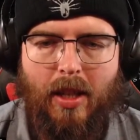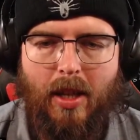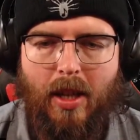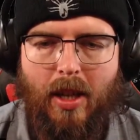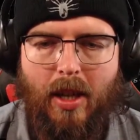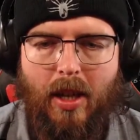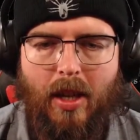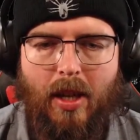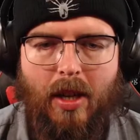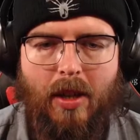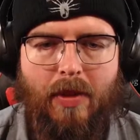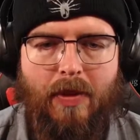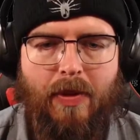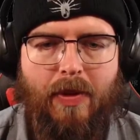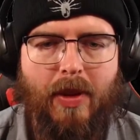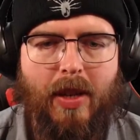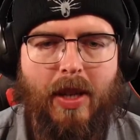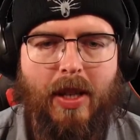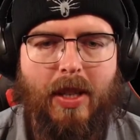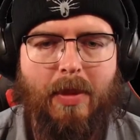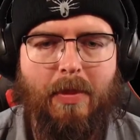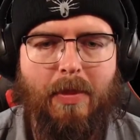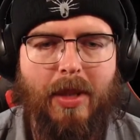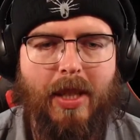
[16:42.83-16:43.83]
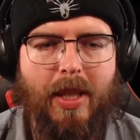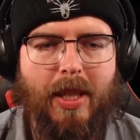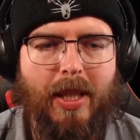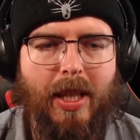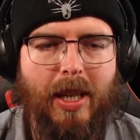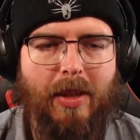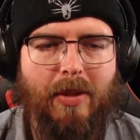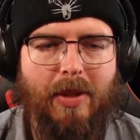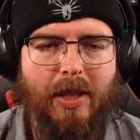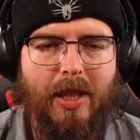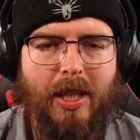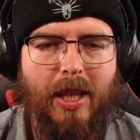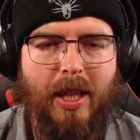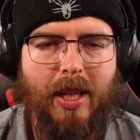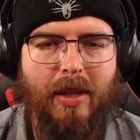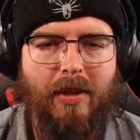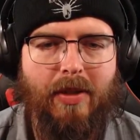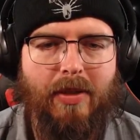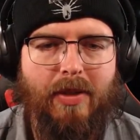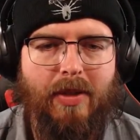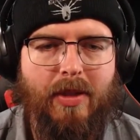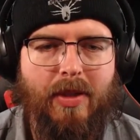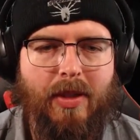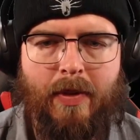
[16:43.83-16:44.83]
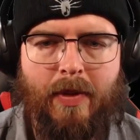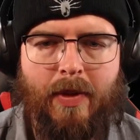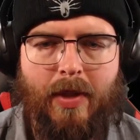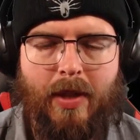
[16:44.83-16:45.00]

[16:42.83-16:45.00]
Oh, fuck me. That was tough.